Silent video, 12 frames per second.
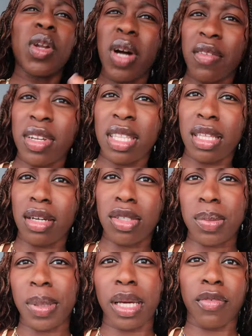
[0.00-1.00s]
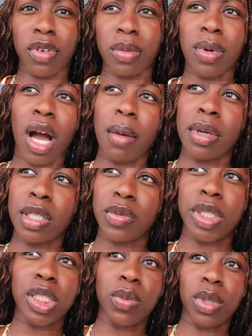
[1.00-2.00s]
don't have anything else planned for Bahamas.
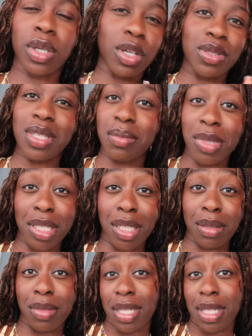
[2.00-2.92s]
We just want to go to the beach club